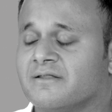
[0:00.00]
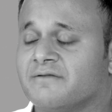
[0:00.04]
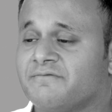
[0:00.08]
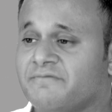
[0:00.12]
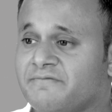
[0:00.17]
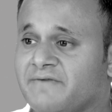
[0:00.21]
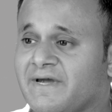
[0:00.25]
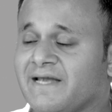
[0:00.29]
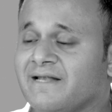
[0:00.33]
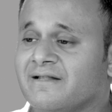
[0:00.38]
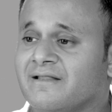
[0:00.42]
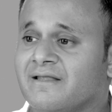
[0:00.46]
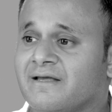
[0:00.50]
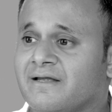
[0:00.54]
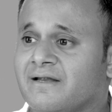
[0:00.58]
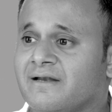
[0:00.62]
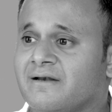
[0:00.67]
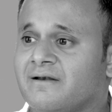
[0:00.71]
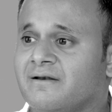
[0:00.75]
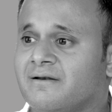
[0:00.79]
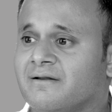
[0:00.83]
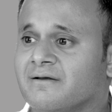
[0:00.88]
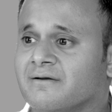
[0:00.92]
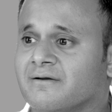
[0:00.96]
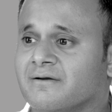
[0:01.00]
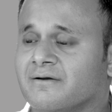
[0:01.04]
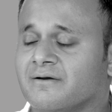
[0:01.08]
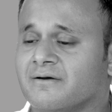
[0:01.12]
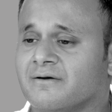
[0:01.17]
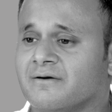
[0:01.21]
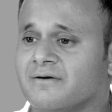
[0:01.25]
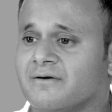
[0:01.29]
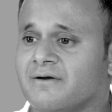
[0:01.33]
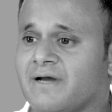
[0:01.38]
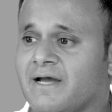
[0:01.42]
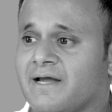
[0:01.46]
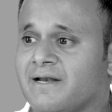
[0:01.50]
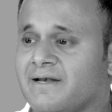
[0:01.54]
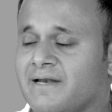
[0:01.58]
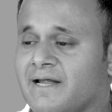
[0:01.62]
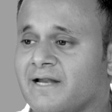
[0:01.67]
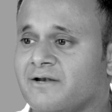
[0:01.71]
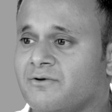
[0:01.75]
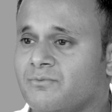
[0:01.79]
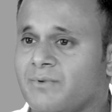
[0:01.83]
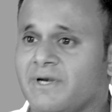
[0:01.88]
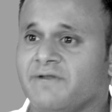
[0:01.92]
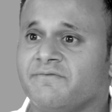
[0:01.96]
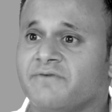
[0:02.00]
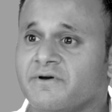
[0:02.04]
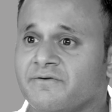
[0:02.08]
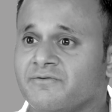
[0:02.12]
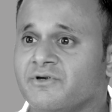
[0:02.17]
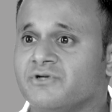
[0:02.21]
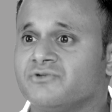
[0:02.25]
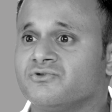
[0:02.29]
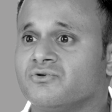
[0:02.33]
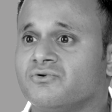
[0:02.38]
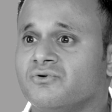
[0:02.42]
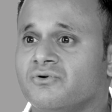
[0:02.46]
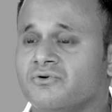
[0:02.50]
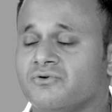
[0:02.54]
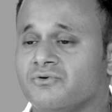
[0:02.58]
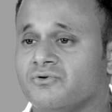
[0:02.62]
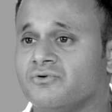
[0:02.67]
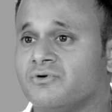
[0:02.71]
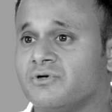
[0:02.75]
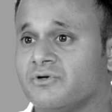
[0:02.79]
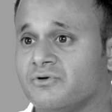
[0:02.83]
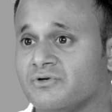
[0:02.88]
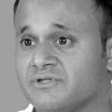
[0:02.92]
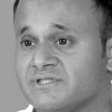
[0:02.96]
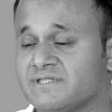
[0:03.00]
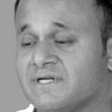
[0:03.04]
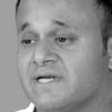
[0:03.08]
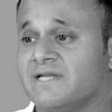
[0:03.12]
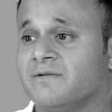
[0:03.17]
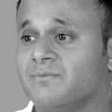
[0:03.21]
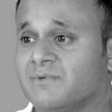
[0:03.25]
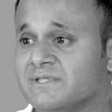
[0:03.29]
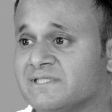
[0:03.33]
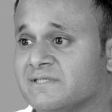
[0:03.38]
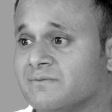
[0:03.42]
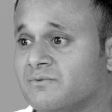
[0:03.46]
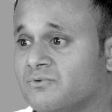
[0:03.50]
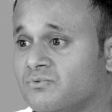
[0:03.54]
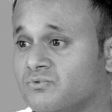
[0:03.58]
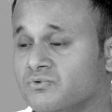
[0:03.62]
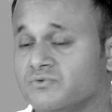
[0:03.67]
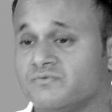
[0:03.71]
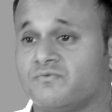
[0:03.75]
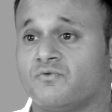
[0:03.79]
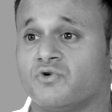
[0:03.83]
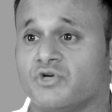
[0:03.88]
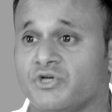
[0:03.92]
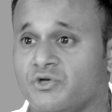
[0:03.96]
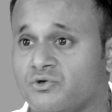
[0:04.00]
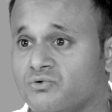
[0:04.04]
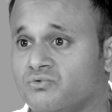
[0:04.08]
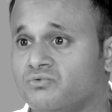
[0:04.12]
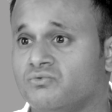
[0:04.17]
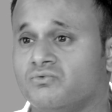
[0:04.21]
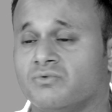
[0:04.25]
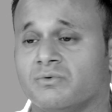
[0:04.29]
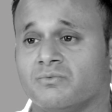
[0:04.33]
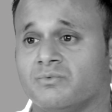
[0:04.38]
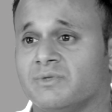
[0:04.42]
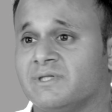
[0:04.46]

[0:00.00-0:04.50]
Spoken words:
The fact that at 25 years old, you're studying with someone who's 42,